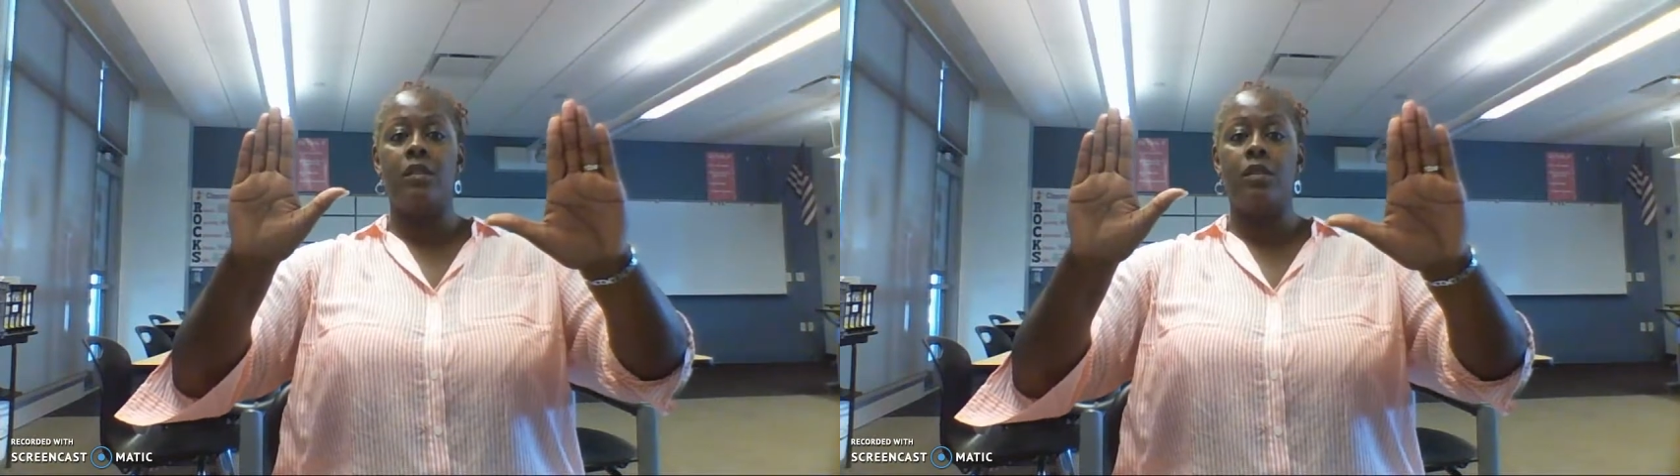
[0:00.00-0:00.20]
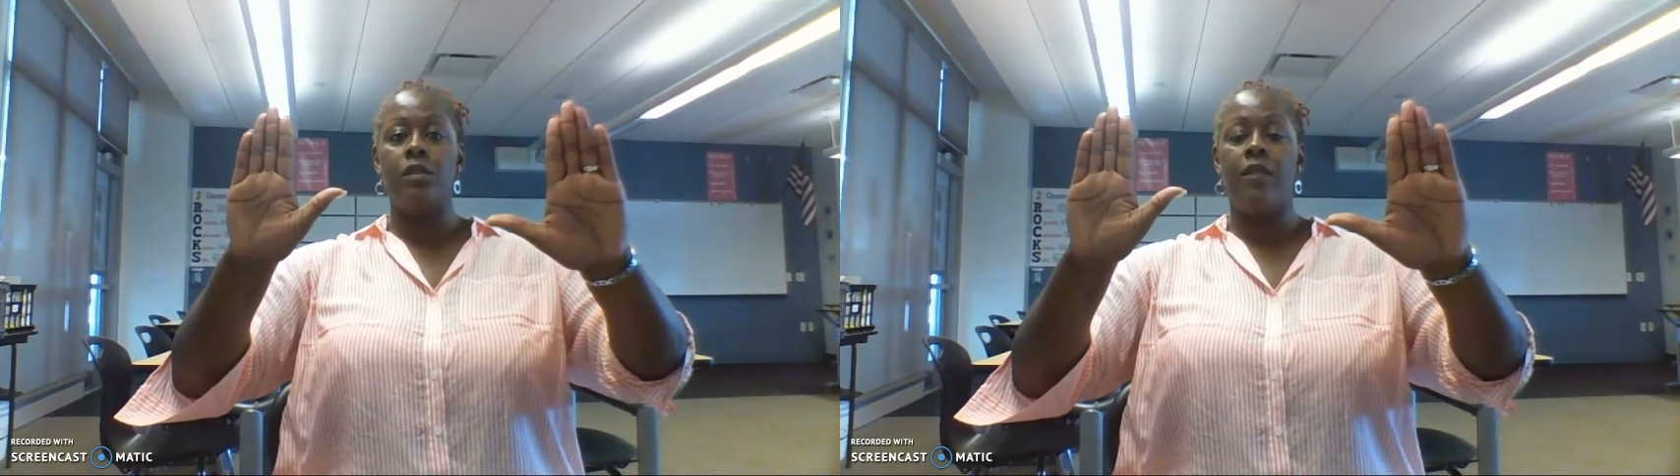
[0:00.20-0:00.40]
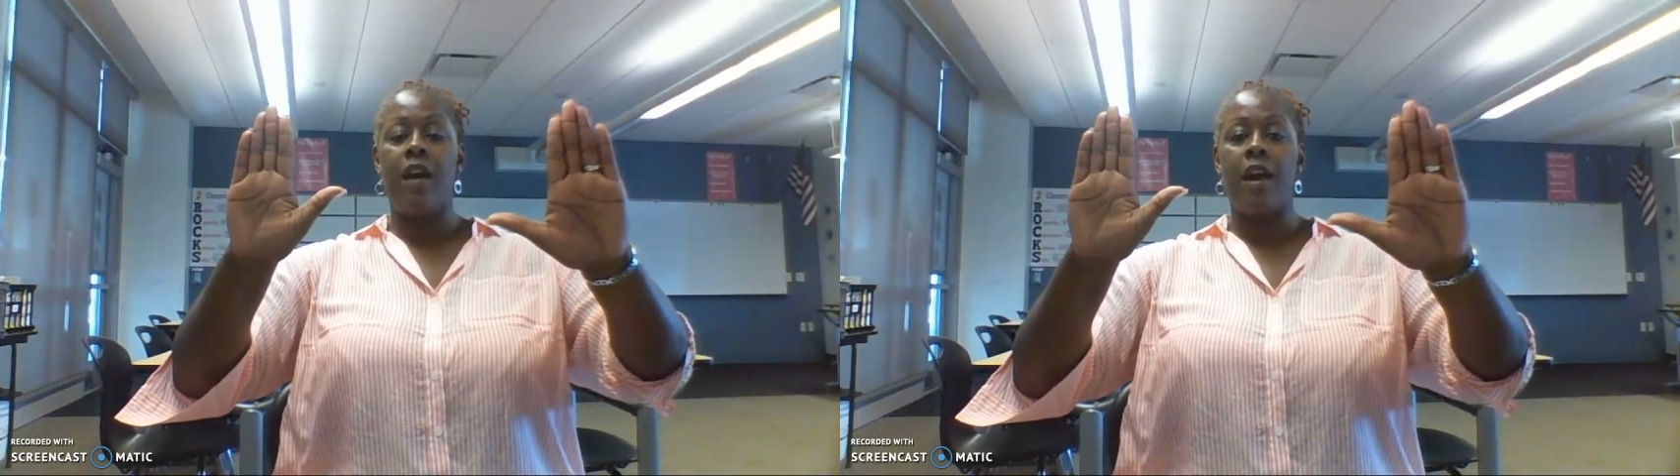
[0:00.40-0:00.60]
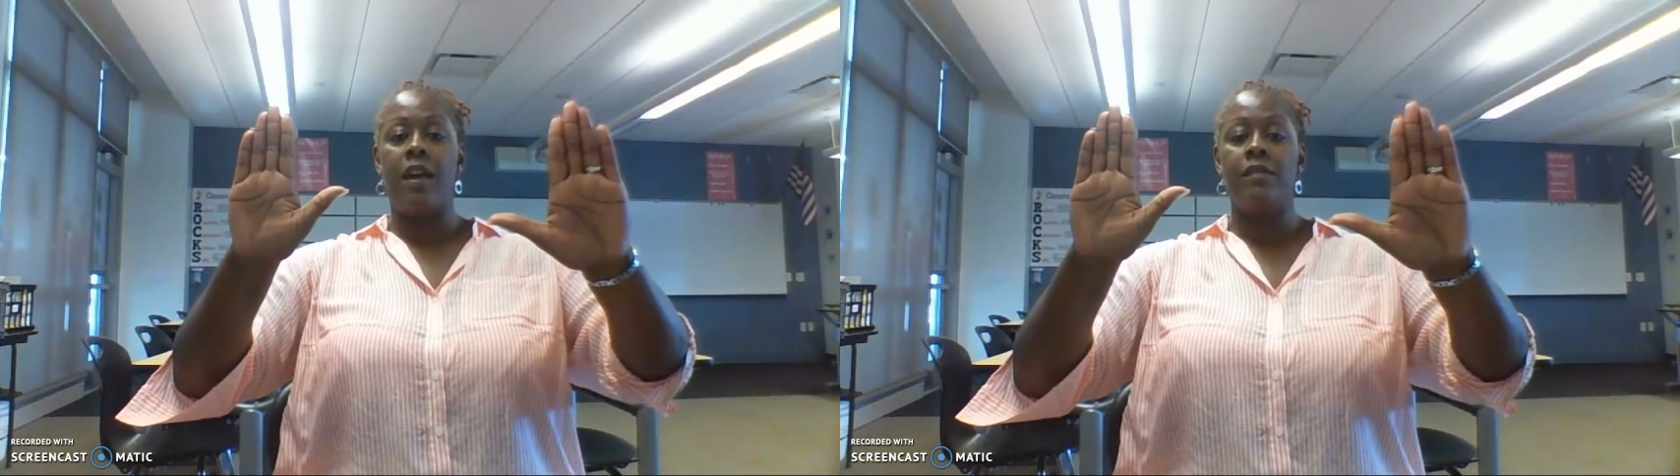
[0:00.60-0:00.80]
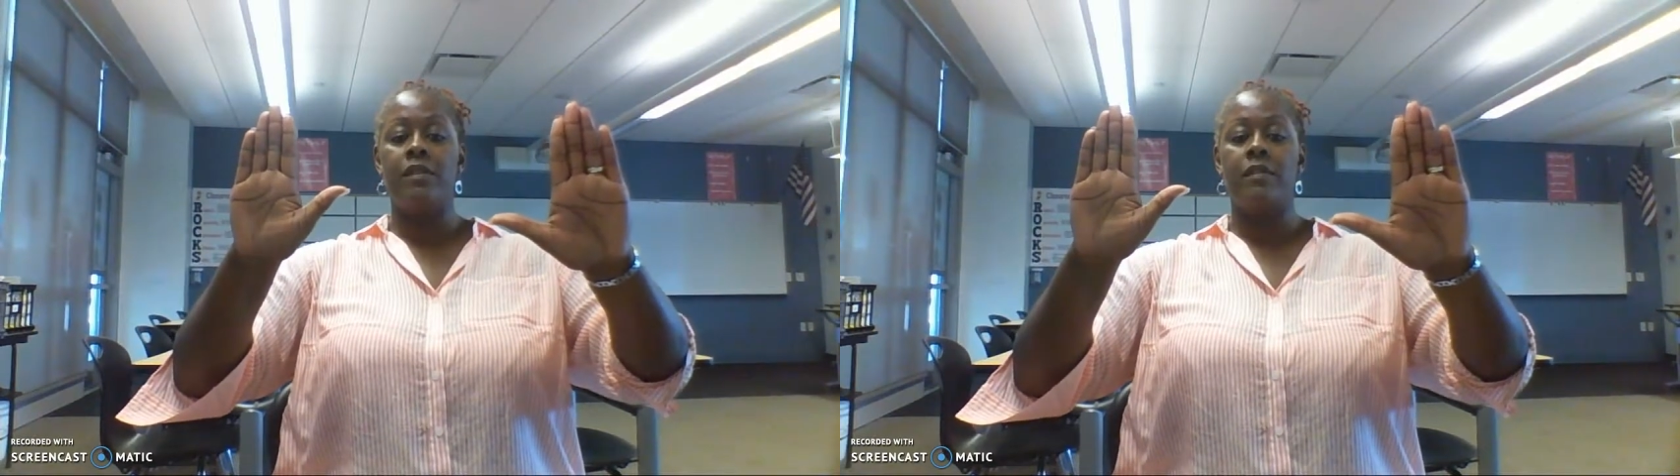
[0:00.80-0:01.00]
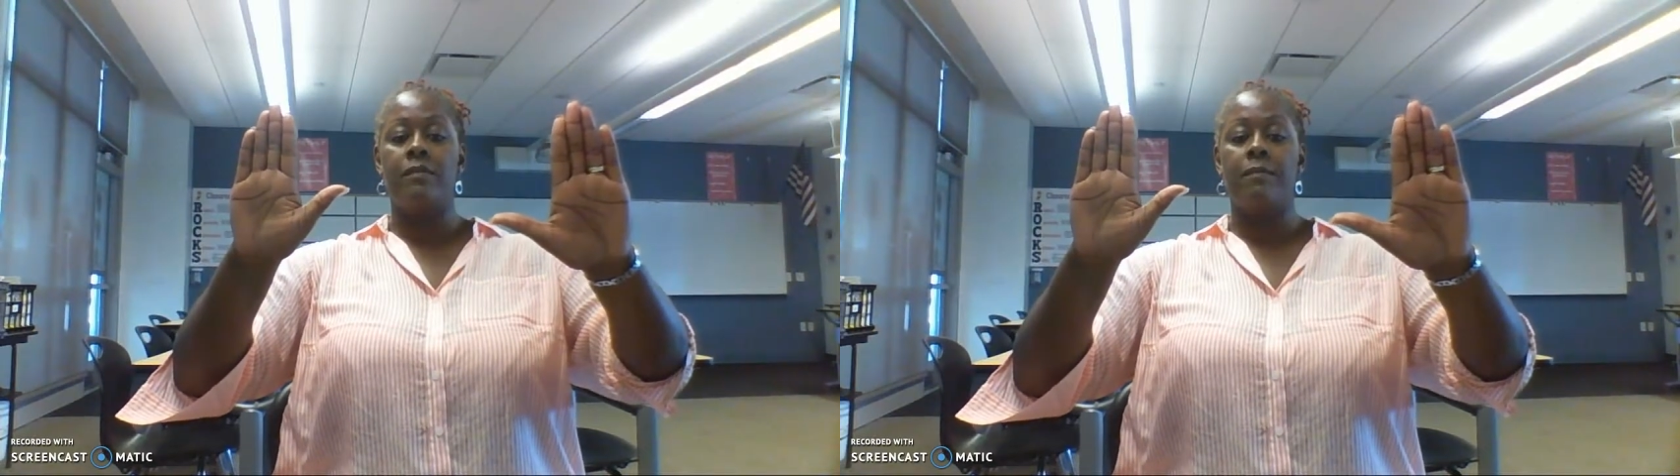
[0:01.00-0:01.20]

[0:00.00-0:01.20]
closed 5s.